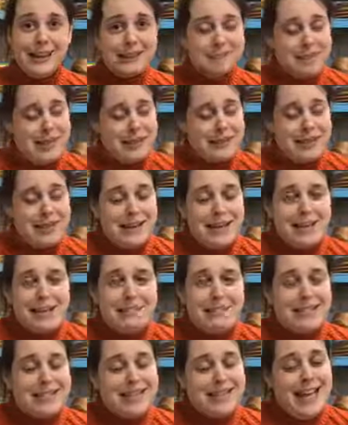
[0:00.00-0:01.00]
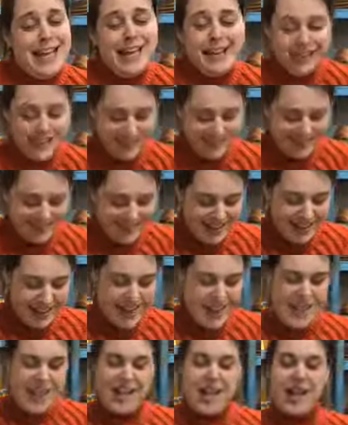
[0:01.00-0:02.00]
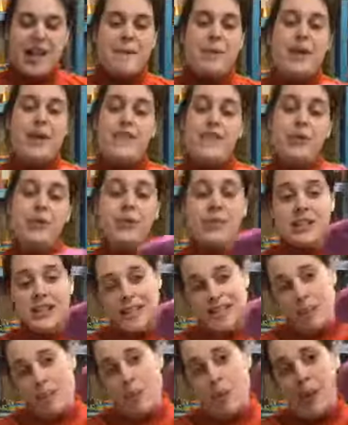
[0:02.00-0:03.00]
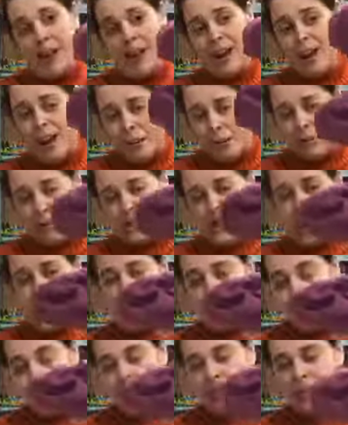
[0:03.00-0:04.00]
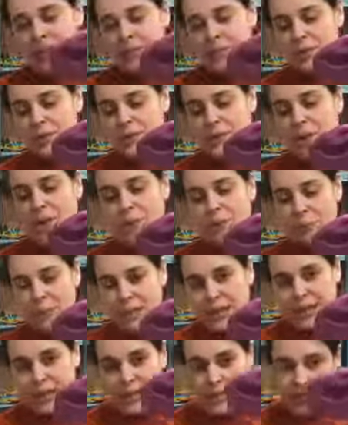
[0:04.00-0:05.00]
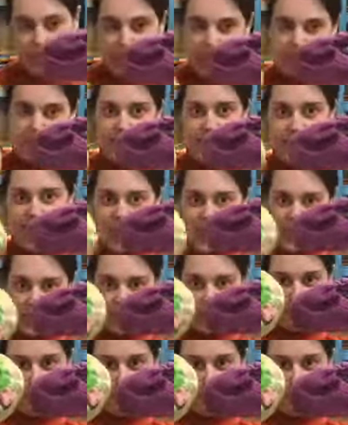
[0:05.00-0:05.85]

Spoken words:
It makes me a little bit sad. I folded this up quite clumsily actually, so it's not particularly flat,